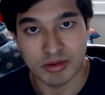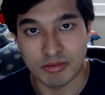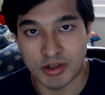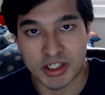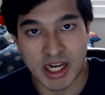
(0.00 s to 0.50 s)

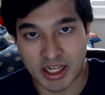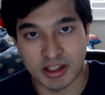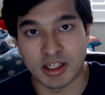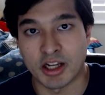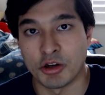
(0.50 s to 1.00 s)
which I
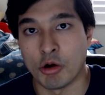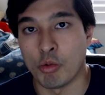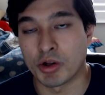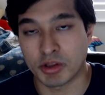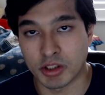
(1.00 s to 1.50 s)
think I know
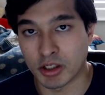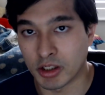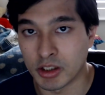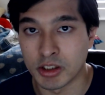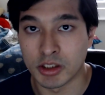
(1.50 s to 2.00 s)
what
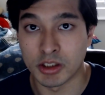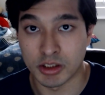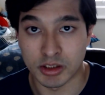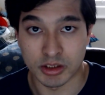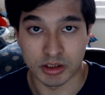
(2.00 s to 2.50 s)
the
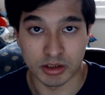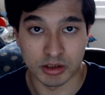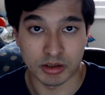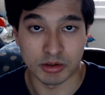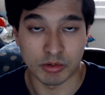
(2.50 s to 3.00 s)

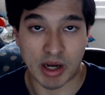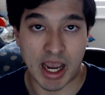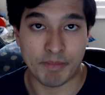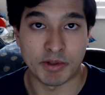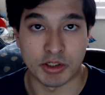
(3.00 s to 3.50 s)
what
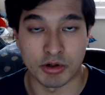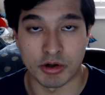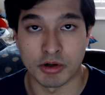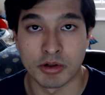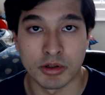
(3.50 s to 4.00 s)
happened to
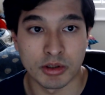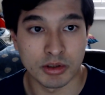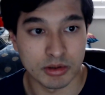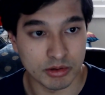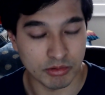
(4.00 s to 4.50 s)
her,
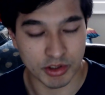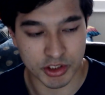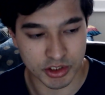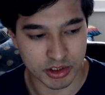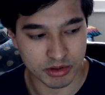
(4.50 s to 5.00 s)

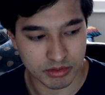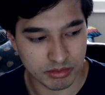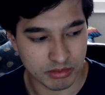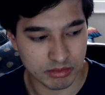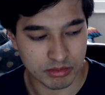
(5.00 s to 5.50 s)
which
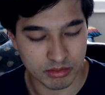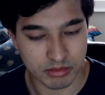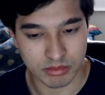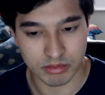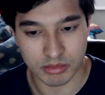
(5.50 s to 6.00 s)

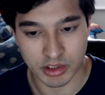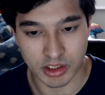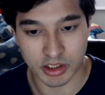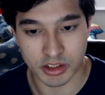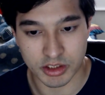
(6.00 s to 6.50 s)

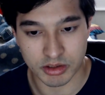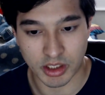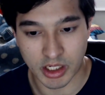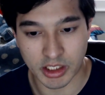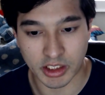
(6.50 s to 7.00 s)
he's
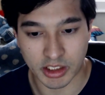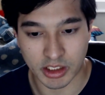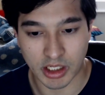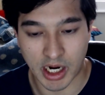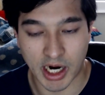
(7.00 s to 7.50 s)
hitting
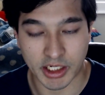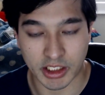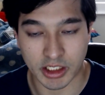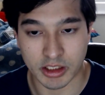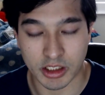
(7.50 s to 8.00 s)
hiding
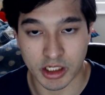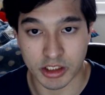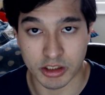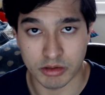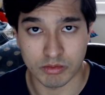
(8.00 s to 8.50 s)
it in
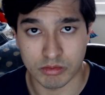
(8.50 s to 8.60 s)
a